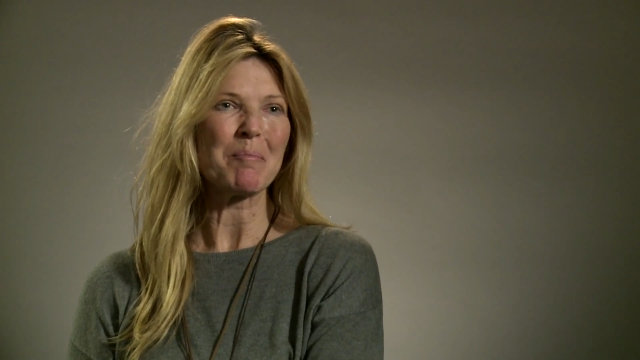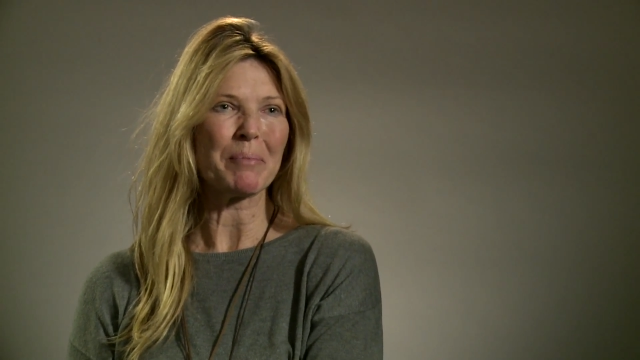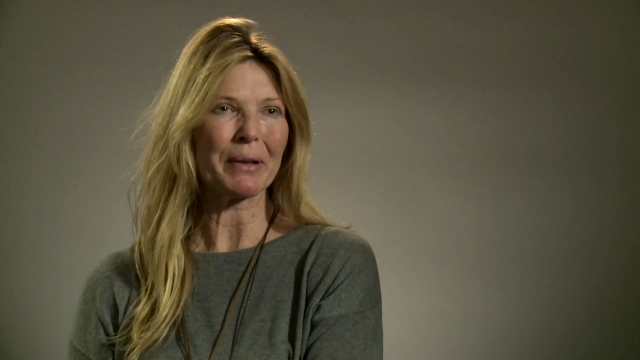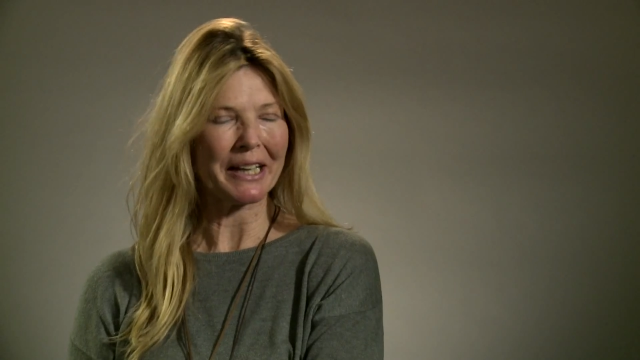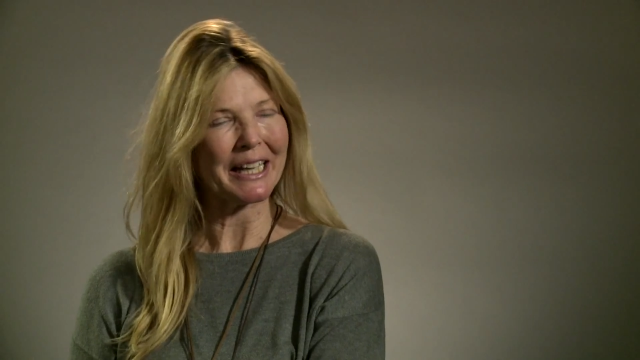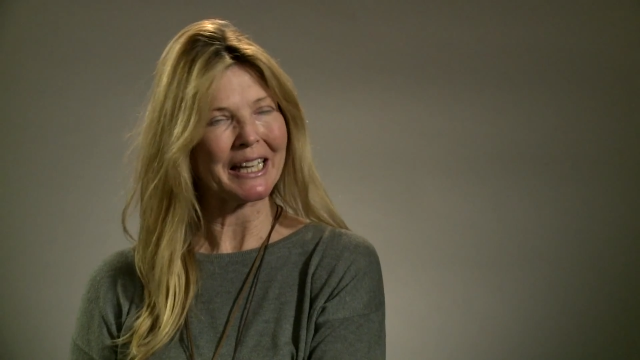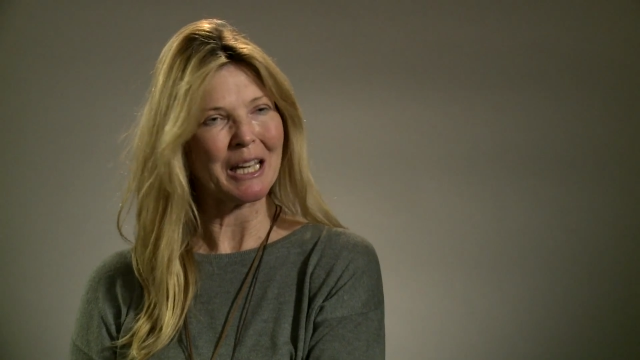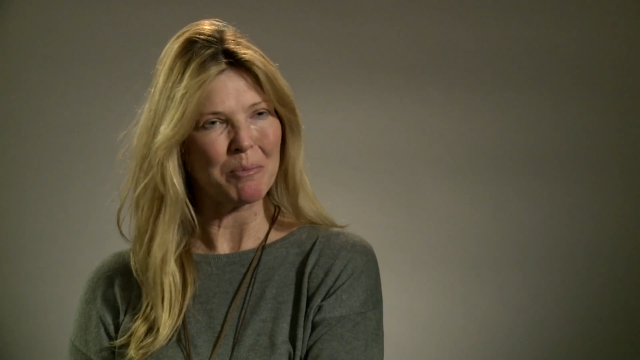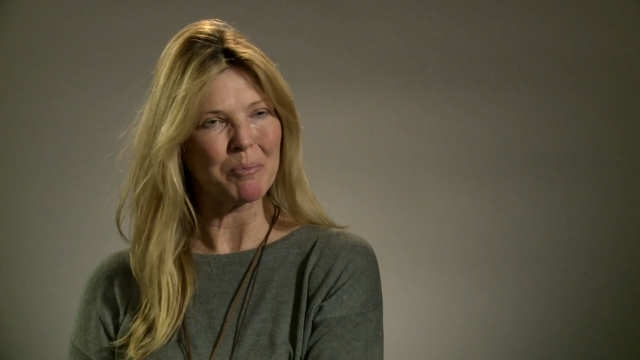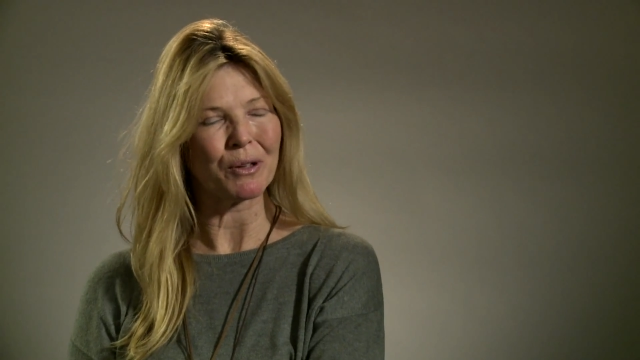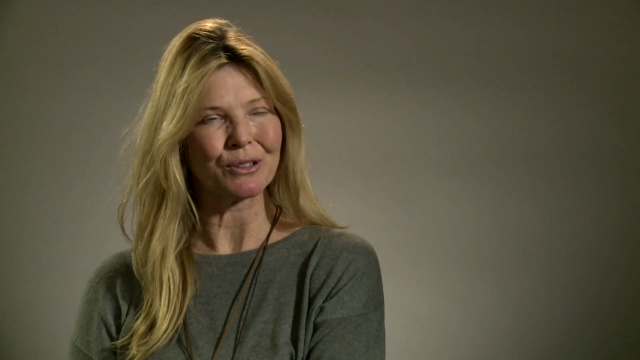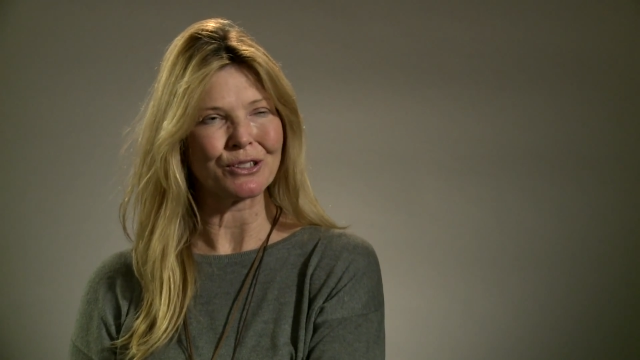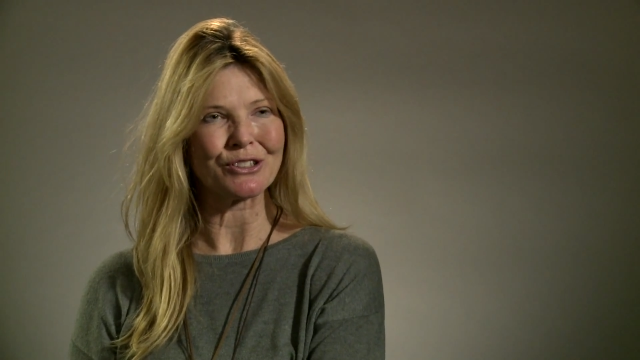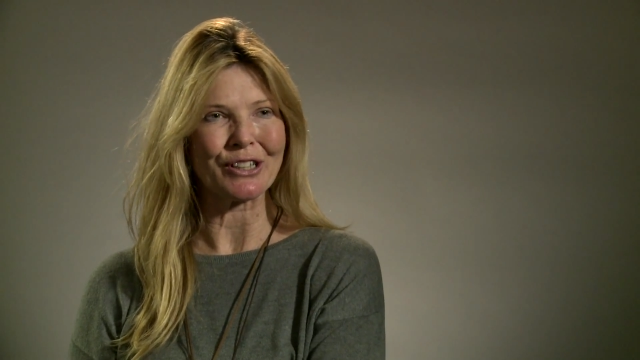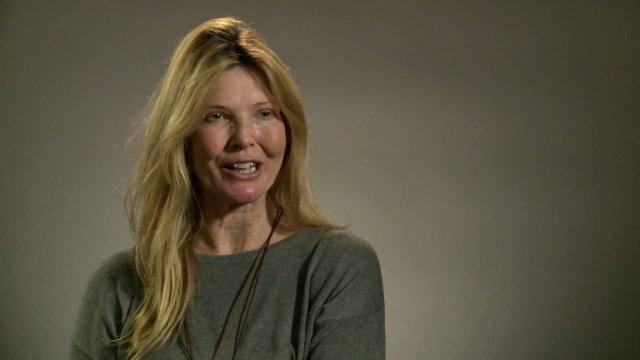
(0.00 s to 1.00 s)
but I keep
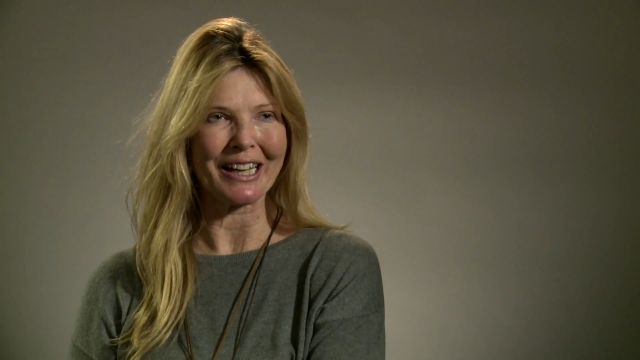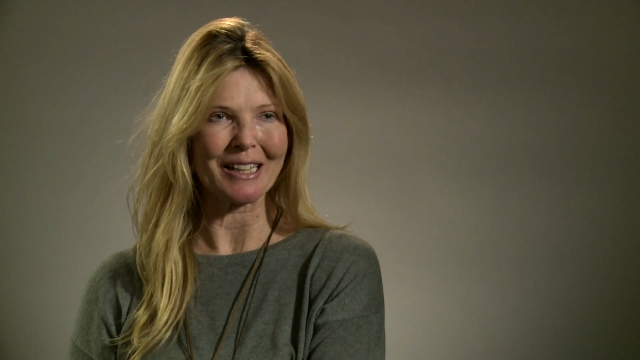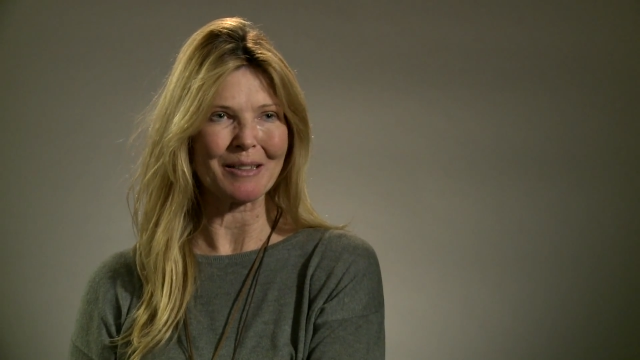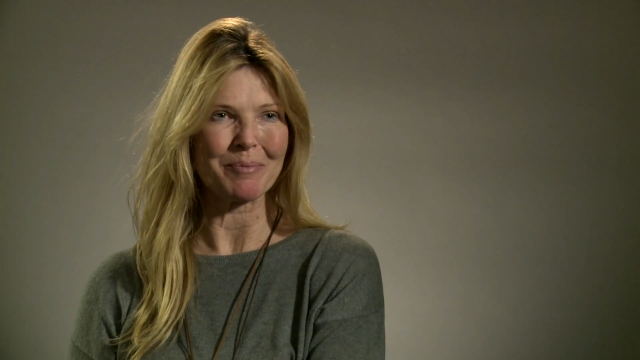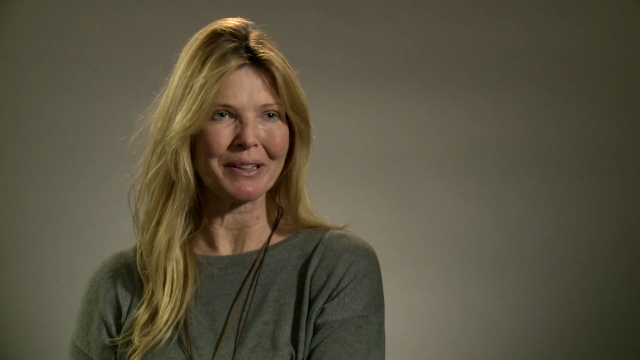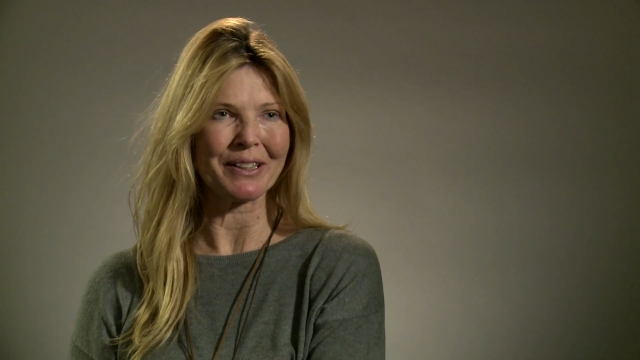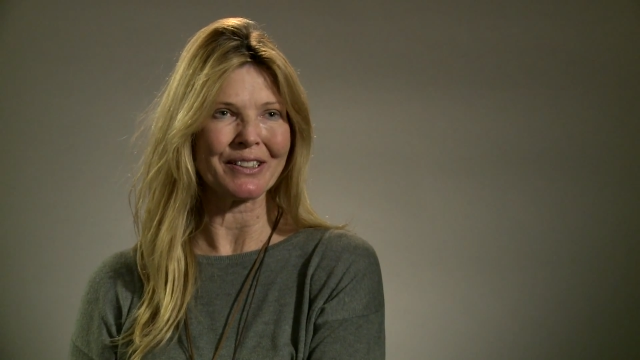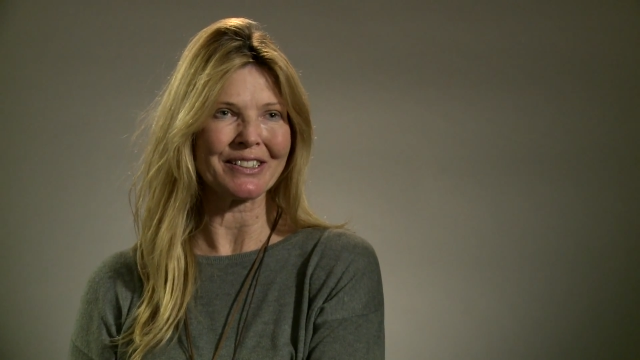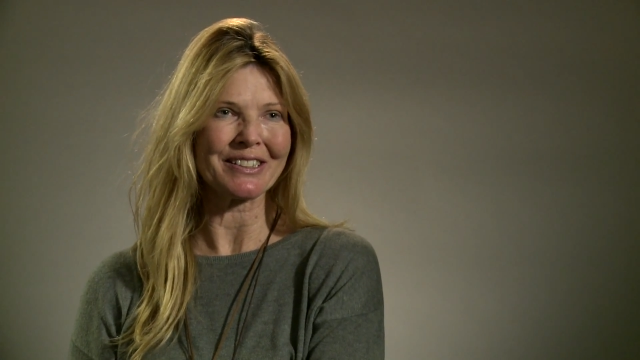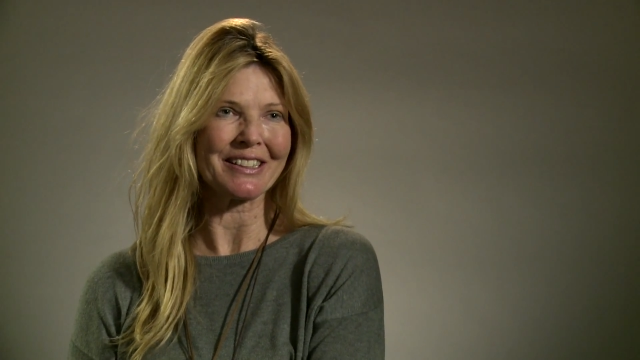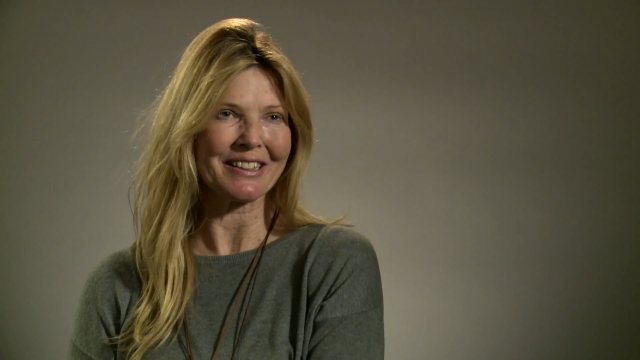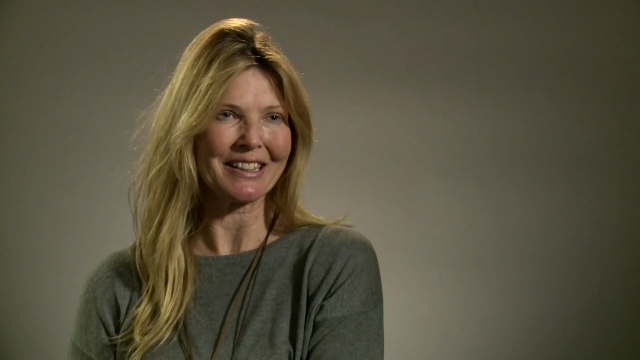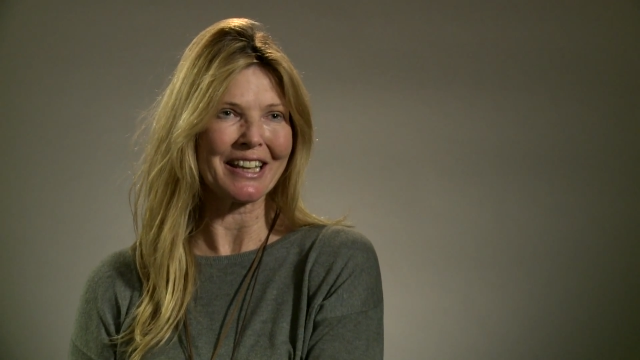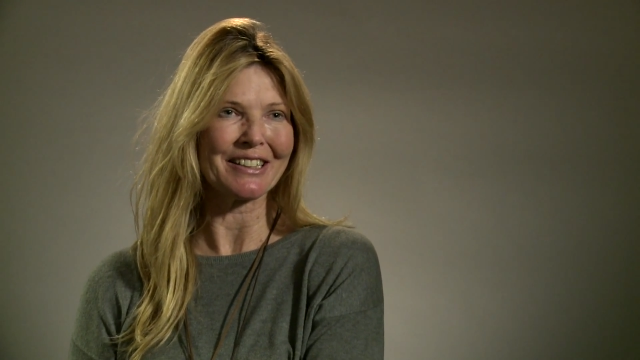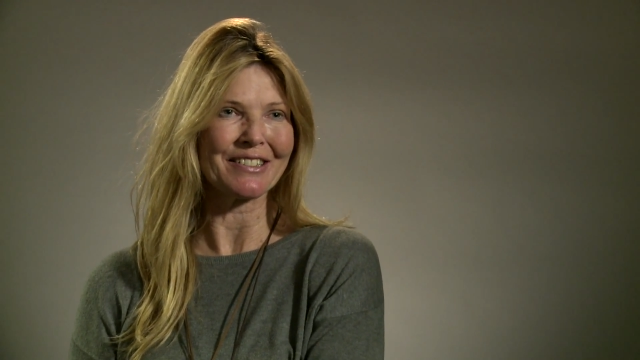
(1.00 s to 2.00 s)
on track, because
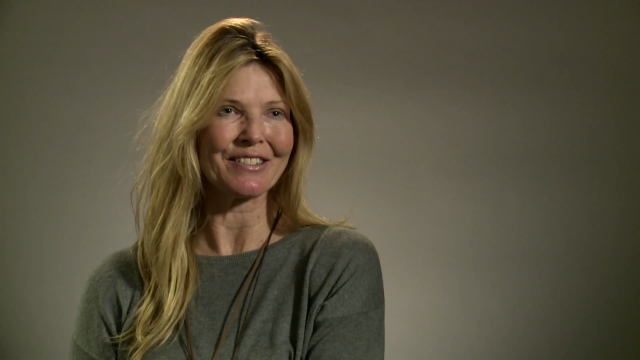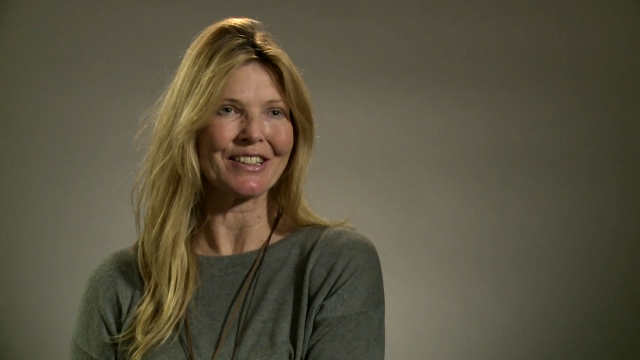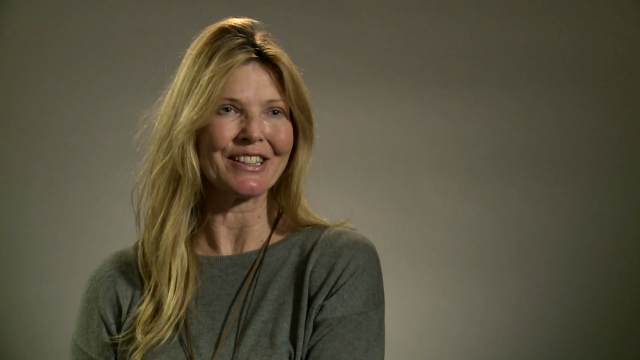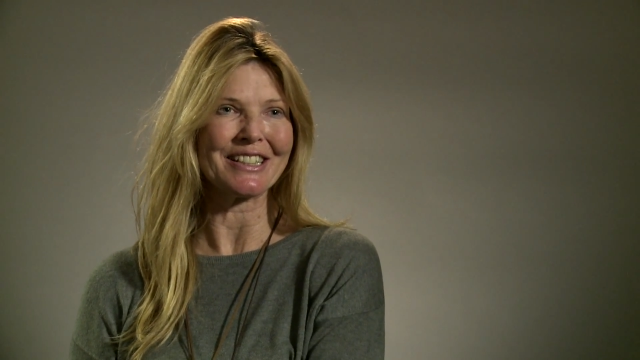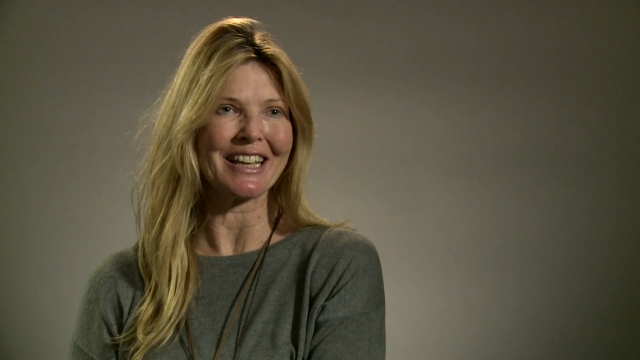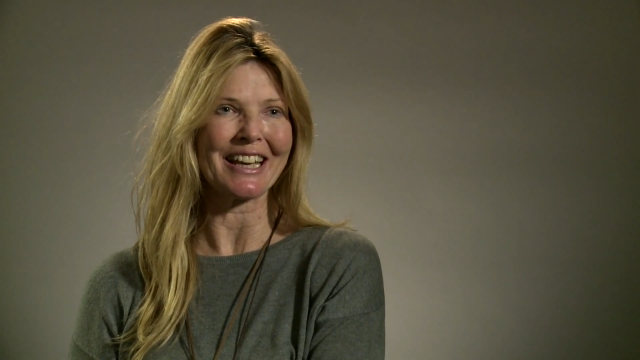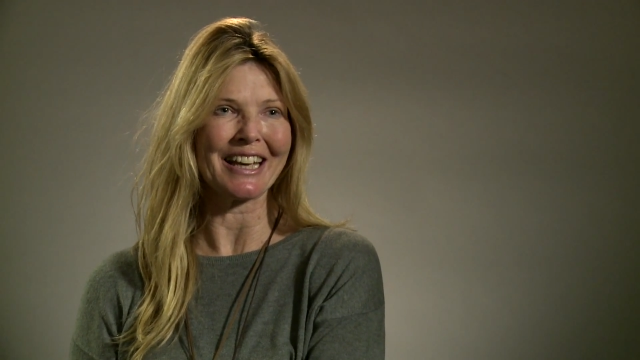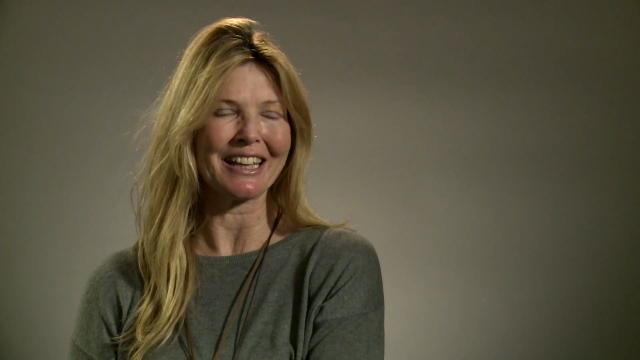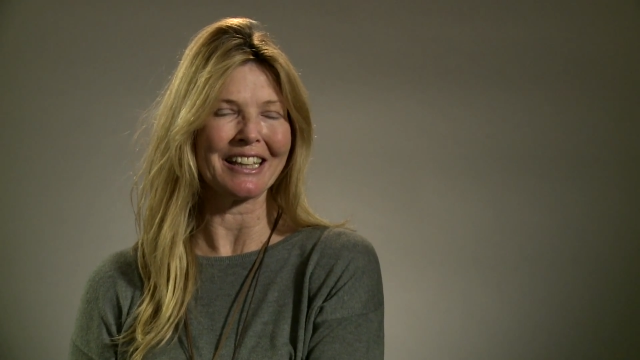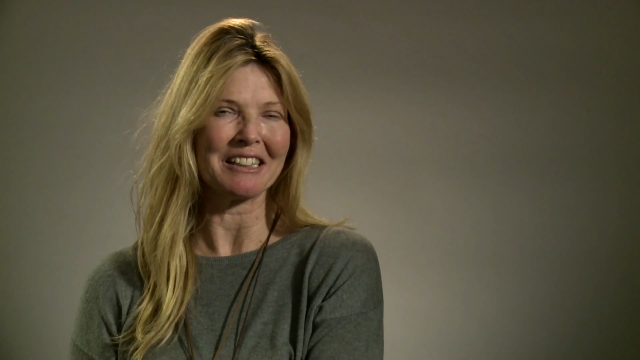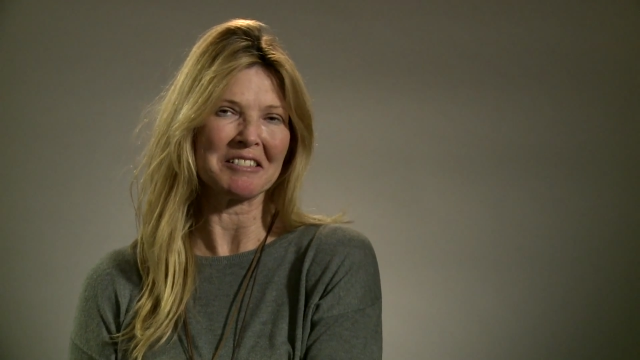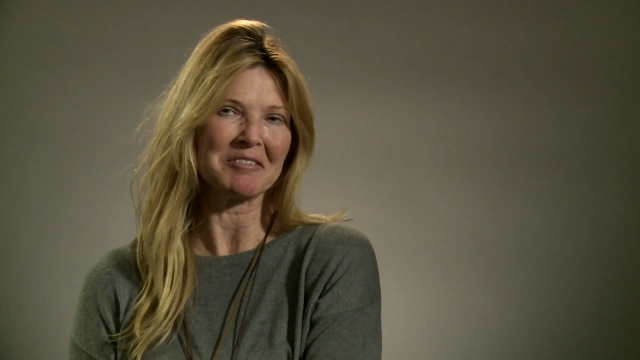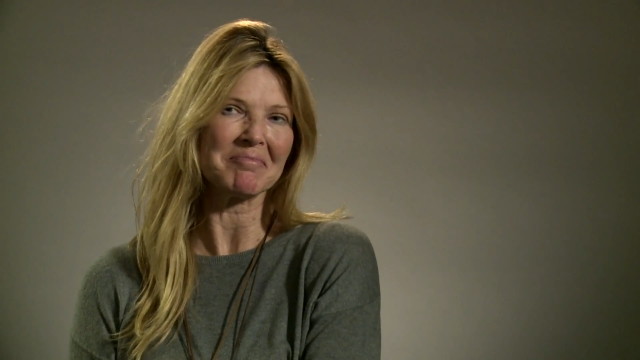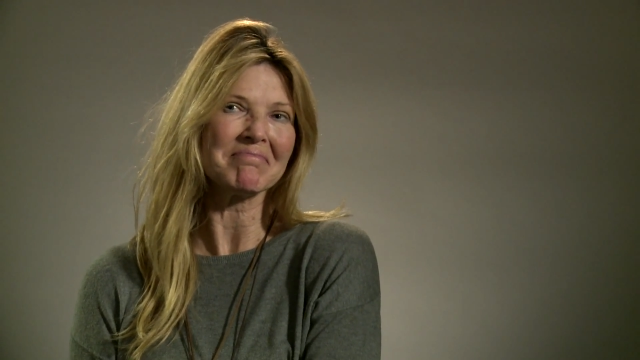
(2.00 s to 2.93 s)
at the end of the day